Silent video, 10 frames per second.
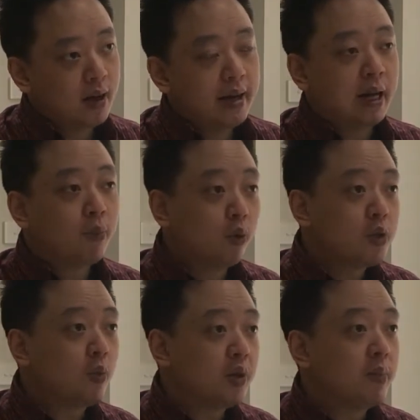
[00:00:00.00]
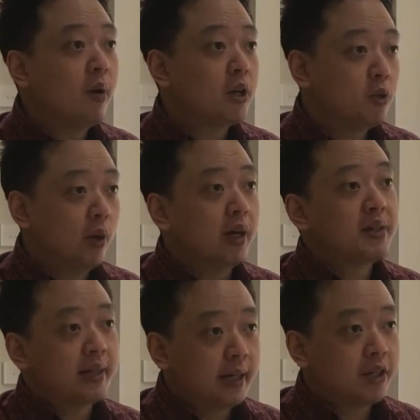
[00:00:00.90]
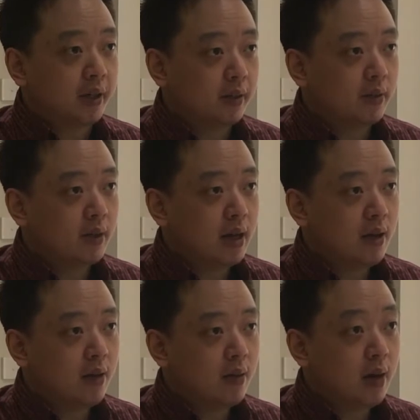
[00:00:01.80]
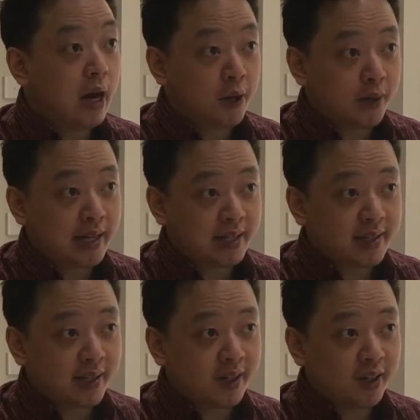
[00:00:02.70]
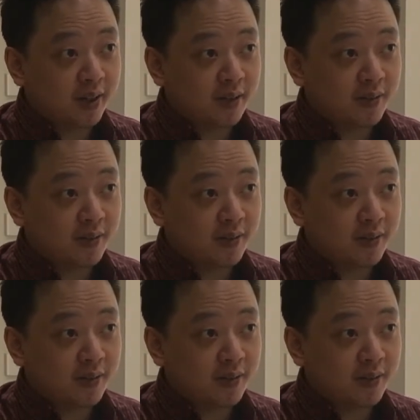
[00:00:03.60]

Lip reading: Now, Bruce was a martial arts teacher. Are you a dancing teacher?